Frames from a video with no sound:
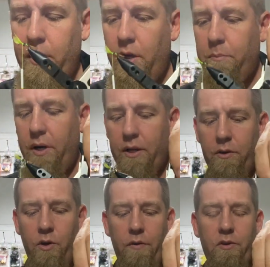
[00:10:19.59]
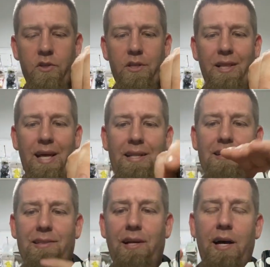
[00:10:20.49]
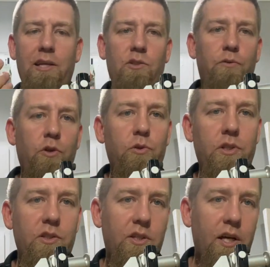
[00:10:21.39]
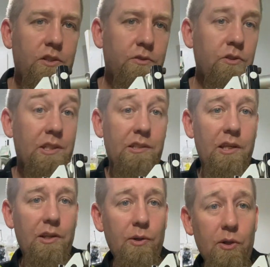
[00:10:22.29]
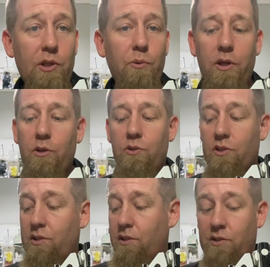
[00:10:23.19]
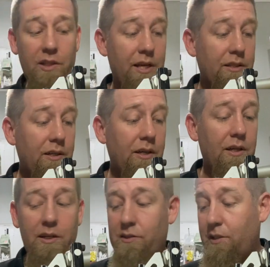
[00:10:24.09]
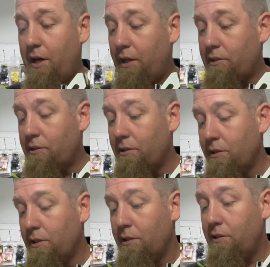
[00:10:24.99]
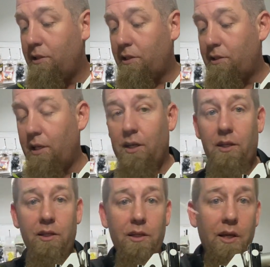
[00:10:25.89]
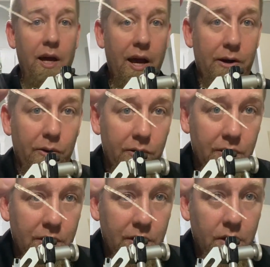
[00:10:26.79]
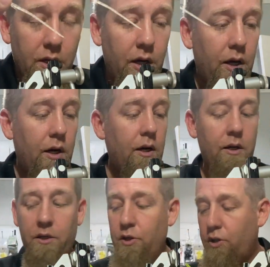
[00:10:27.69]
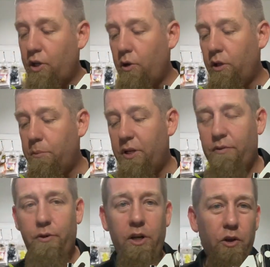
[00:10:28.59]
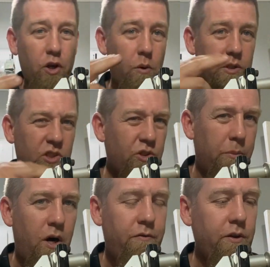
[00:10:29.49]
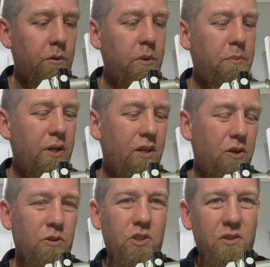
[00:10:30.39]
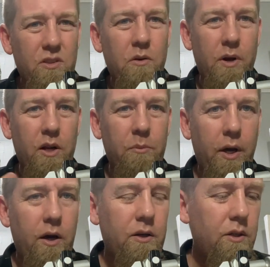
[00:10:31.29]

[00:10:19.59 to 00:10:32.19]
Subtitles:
But you have to select the size. So if you're using a size 16 hook, you want to use select a size 16 hackle. You can go a little bit different, and you can always trim off a little bit, but you know, just around about.